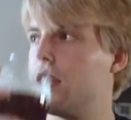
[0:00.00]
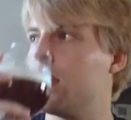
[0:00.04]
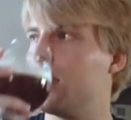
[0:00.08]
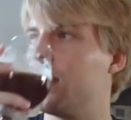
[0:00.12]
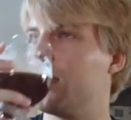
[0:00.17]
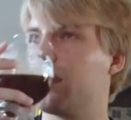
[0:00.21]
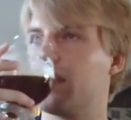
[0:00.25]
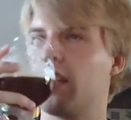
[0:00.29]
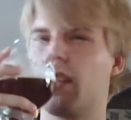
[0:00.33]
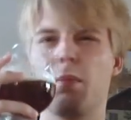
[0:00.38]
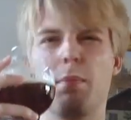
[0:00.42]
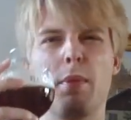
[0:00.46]

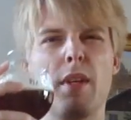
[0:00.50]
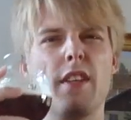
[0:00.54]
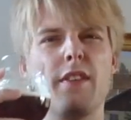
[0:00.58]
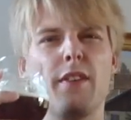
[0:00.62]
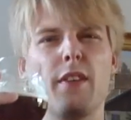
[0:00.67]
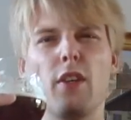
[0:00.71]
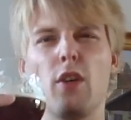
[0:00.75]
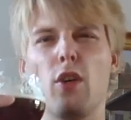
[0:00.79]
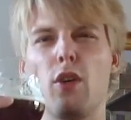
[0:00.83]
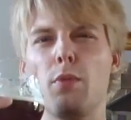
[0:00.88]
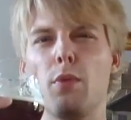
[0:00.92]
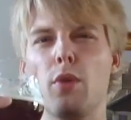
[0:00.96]
Uh, a little bit of
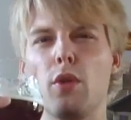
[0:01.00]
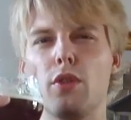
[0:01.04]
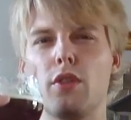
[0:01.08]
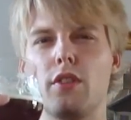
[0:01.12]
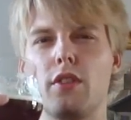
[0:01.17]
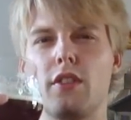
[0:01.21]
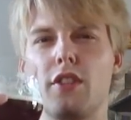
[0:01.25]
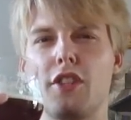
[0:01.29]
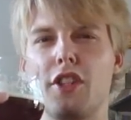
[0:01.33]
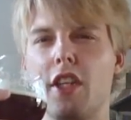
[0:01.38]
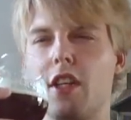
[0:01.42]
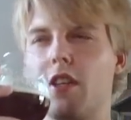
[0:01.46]
an
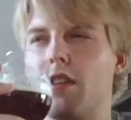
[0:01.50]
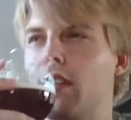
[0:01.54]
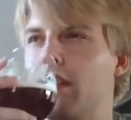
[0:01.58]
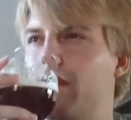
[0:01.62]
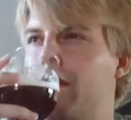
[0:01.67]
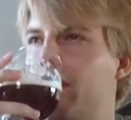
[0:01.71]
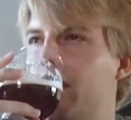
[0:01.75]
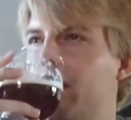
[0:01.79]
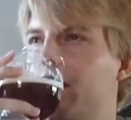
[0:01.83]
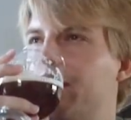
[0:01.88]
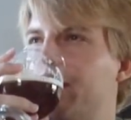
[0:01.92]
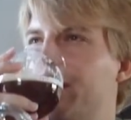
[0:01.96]
almost cherry
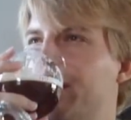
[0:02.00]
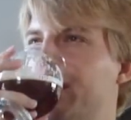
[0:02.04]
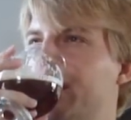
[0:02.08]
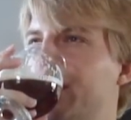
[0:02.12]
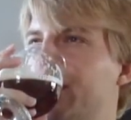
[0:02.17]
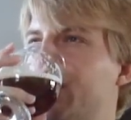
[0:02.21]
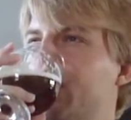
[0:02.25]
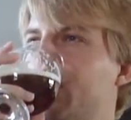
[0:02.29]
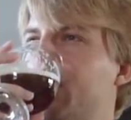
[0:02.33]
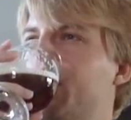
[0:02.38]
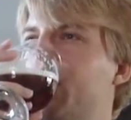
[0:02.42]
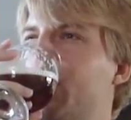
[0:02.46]
flavor in
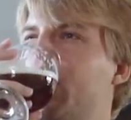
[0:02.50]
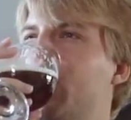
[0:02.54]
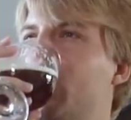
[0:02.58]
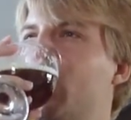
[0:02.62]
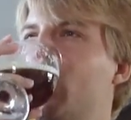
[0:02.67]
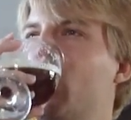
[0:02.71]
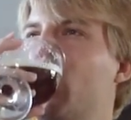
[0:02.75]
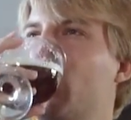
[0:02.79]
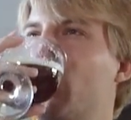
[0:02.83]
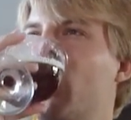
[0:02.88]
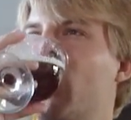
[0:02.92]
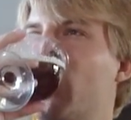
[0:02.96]
there too, but